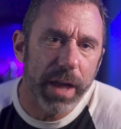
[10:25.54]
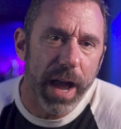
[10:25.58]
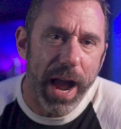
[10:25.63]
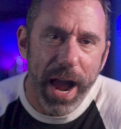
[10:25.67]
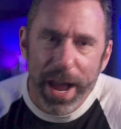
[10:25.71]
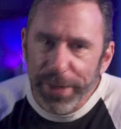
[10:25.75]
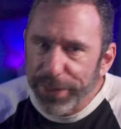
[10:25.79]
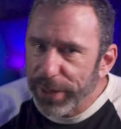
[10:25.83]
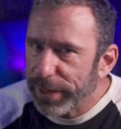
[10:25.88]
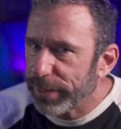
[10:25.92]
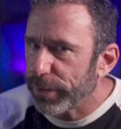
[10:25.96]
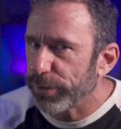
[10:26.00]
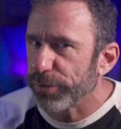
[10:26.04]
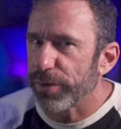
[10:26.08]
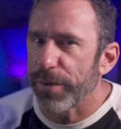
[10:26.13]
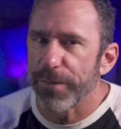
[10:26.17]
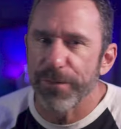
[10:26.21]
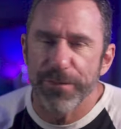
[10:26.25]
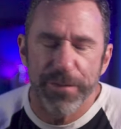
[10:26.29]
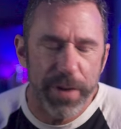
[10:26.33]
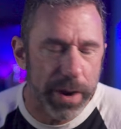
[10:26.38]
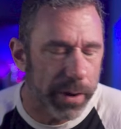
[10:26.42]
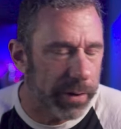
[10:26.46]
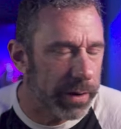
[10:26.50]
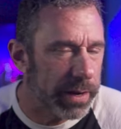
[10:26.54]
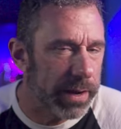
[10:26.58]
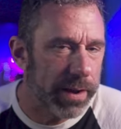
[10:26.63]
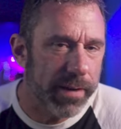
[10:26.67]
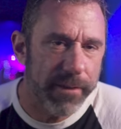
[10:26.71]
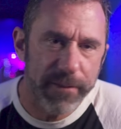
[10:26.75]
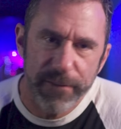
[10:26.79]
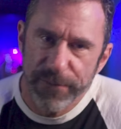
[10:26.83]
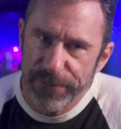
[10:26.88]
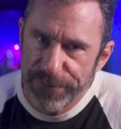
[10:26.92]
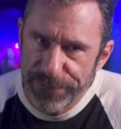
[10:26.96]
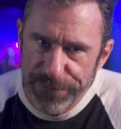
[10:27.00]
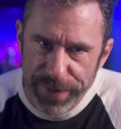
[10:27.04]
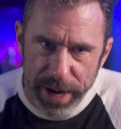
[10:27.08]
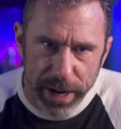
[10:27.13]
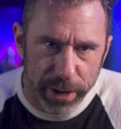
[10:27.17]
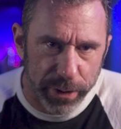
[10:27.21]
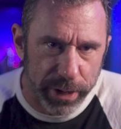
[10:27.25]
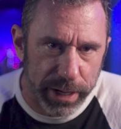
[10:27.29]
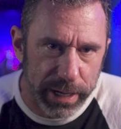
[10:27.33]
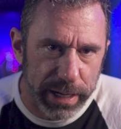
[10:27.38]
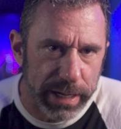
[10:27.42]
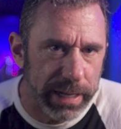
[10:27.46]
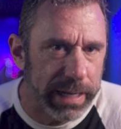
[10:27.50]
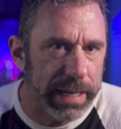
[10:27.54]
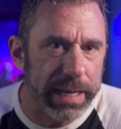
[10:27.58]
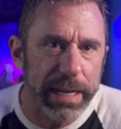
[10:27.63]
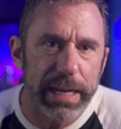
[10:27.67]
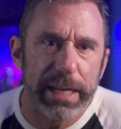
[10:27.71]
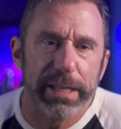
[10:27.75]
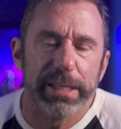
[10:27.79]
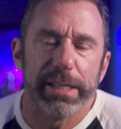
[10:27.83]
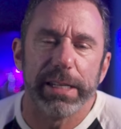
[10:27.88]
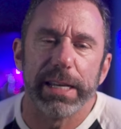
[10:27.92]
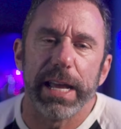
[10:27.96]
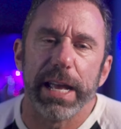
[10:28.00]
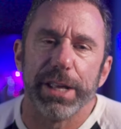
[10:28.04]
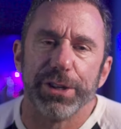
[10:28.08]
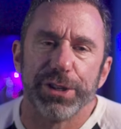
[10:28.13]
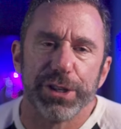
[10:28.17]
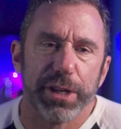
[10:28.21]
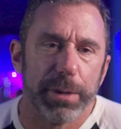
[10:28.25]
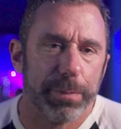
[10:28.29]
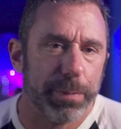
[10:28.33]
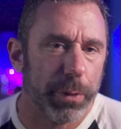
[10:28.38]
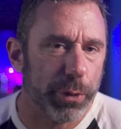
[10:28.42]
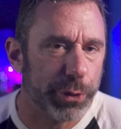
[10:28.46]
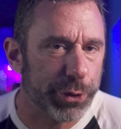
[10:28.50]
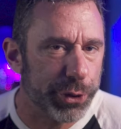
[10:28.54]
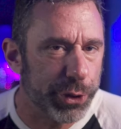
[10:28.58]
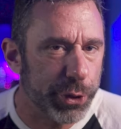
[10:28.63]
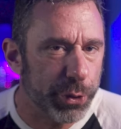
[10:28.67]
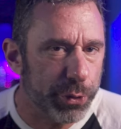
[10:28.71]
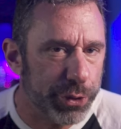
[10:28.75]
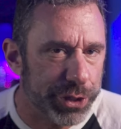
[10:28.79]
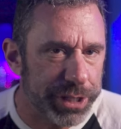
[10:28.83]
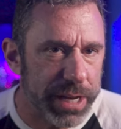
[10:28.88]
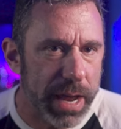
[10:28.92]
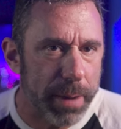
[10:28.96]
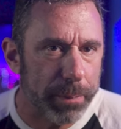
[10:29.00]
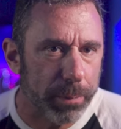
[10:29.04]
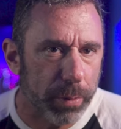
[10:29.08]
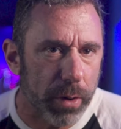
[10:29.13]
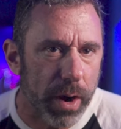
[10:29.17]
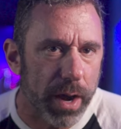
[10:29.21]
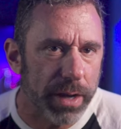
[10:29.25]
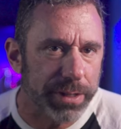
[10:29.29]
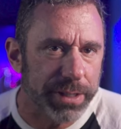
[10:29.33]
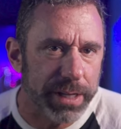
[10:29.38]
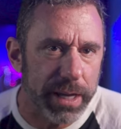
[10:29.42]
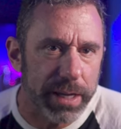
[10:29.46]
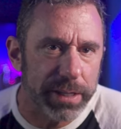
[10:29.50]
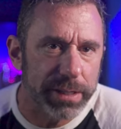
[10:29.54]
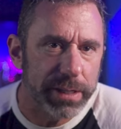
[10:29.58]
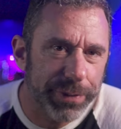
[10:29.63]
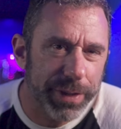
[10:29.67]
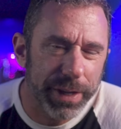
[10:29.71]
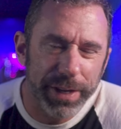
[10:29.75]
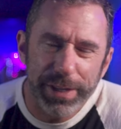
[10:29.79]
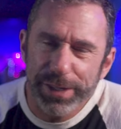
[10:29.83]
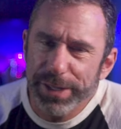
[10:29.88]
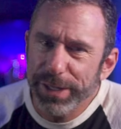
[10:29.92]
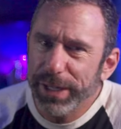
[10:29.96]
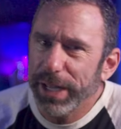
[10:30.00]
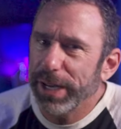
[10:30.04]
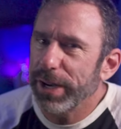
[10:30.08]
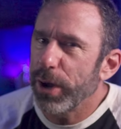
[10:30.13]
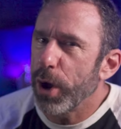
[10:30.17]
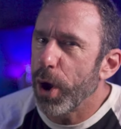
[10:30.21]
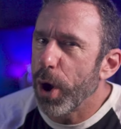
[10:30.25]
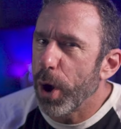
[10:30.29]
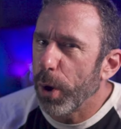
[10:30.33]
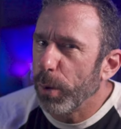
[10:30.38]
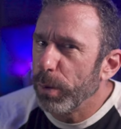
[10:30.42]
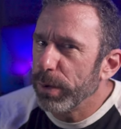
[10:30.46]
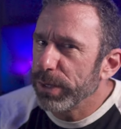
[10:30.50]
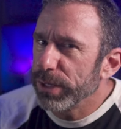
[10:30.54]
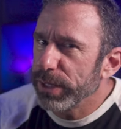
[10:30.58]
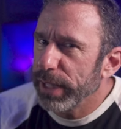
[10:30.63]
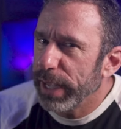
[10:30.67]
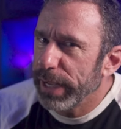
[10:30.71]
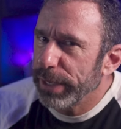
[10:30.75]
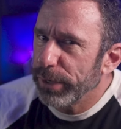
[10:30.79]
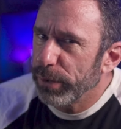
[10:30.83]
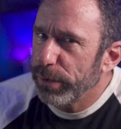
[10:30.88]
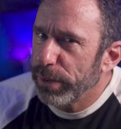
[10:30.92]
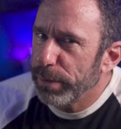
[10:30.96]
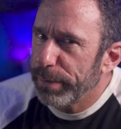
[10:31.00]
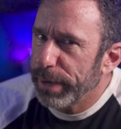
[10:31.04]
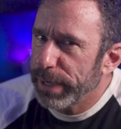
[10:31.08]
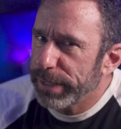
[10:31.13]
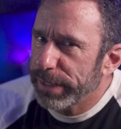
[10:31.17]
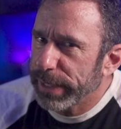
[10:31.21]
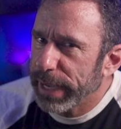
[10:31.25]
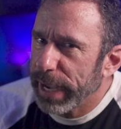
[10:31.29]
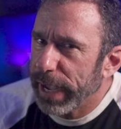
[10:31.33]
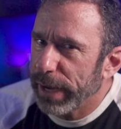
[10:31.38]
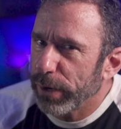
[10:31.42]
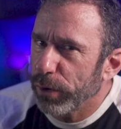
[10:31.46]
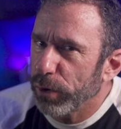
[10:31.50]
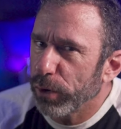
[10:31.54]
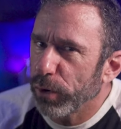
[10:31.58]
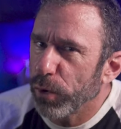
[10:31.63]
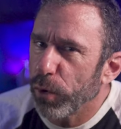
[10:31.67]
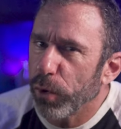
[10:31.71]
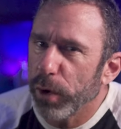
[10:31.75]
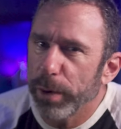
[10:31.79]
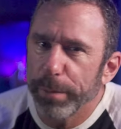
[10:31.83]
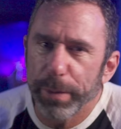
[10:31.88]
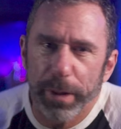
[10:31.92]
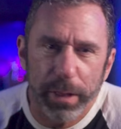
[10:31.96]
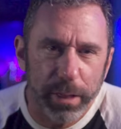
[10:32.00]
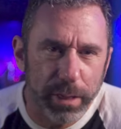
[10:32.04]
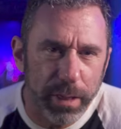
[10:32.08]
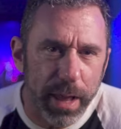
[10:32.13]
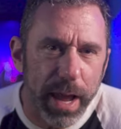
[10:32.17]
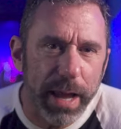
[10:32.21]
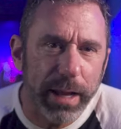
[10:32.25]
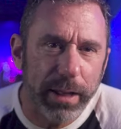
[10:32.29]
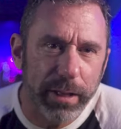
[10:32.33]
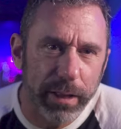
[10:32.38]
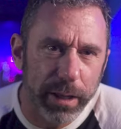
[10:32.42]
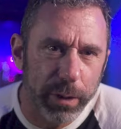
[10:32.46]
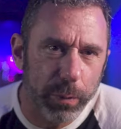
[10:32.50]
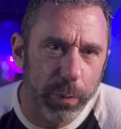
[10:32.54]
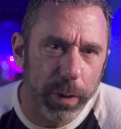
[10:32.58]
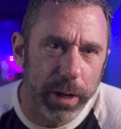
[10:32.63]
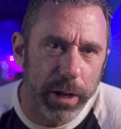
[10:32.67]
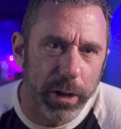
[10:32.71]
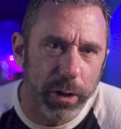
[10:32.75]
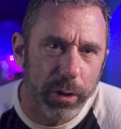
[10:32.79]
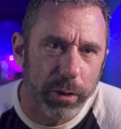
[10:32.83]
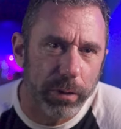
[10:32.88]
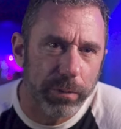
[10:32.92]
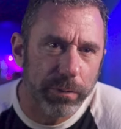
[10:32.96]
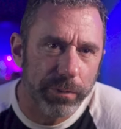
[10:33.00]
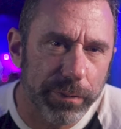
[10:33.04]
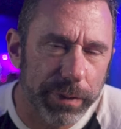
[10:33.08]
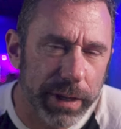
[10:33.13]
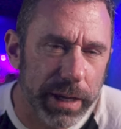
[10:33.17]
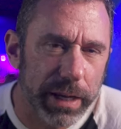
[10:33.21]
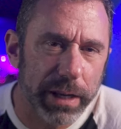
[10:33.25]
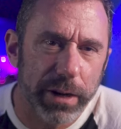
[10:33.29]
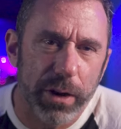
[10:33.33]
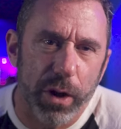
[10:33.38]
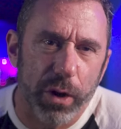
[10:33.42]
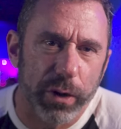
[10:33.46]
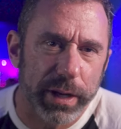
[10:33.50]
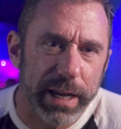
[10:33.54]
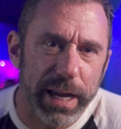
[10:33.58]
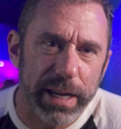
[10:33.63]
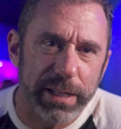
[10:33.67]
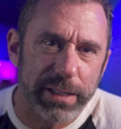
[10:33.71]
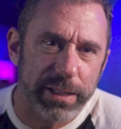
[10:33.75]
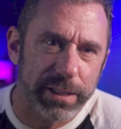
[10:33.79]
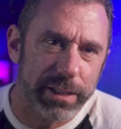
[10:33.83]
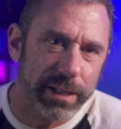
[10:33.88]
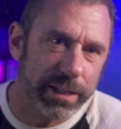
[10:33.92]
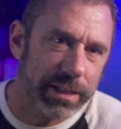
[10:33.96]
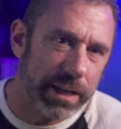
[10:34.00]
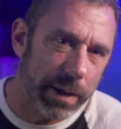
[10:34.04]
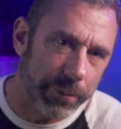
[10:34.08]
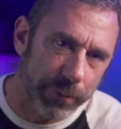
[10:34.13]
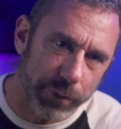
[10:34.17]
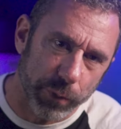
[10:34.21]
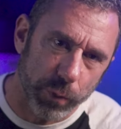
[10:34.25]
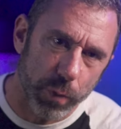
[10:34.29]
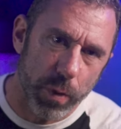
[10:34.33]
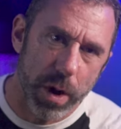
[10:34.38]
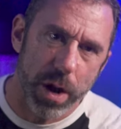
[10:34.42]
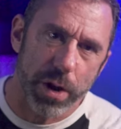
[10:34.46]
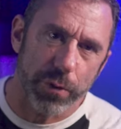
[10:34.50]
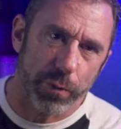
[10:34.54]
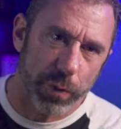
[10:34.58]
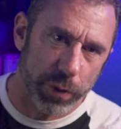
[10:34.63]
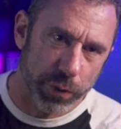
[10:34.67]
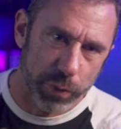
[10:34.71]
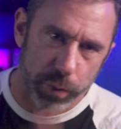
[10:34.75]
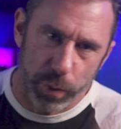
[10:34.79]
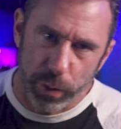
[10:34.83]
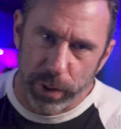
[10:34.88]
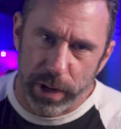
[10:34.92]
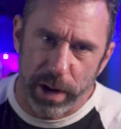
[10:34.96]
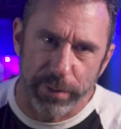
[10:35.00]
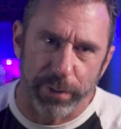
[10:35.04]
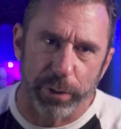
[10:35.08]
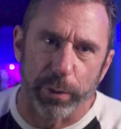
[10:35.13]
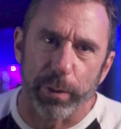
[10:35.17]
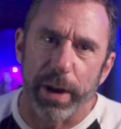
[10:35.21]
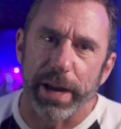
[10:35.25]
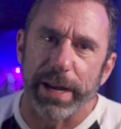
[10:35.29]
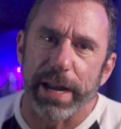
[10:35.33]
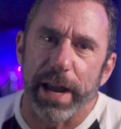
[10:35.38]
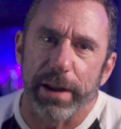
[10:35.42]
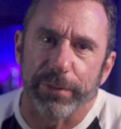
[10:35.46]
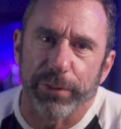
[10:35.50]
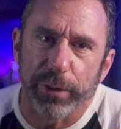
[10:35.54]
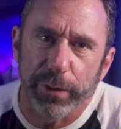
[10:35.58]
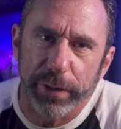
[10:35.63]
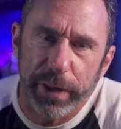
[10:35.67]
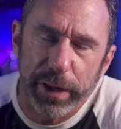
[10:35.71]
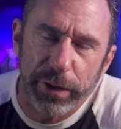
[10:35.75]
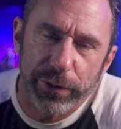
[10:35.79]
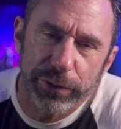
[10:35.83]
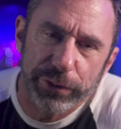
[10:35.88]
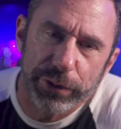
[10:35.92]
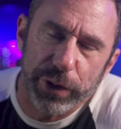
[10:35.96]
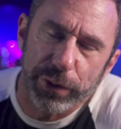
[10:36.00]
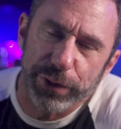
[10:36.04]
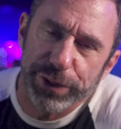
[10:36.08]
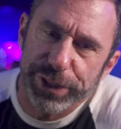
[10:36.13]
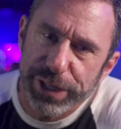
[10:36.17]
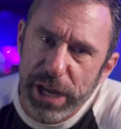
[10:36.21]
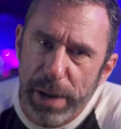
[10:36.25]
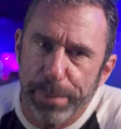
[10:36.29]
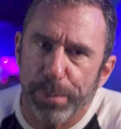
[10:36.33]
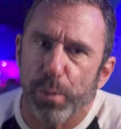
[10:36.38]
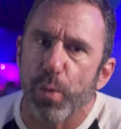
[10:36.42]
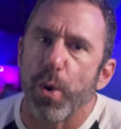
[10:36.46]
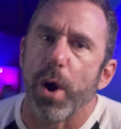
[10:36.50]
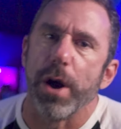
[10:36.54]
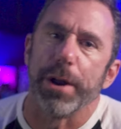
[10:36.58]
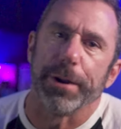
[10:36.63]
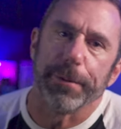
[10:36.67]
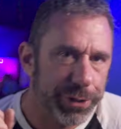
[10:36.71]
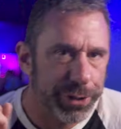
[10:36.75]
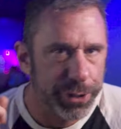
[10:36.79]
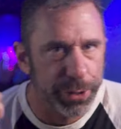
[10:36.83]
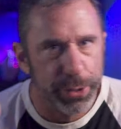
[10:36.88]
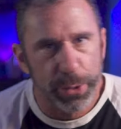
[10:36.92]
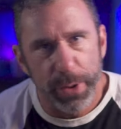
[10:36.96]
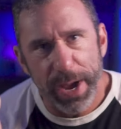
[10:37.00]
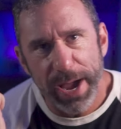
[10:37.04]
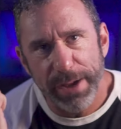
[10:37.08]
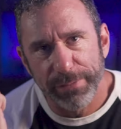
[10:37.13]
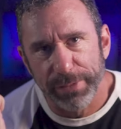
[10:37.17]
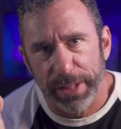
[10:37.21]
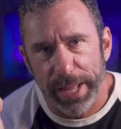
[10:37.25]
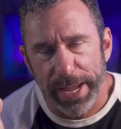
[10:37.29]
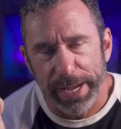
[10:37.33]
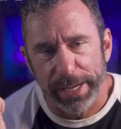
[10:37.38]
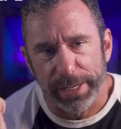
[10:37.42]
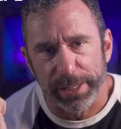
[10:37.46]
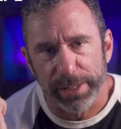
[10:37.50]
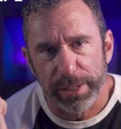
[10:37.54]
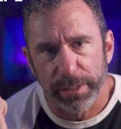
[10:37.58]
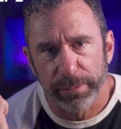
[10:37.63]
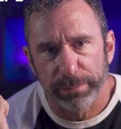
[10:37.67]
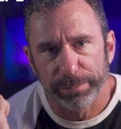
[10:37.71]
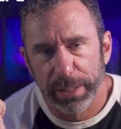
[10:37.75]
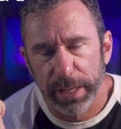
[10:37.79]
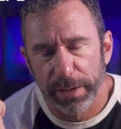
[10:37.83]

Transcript: I think there's a very, very easy and simple two-step process that isn't gonna always land you in the best category, but likely will in all cases except for one, which we'll cover right after this. So step one, do you have legs?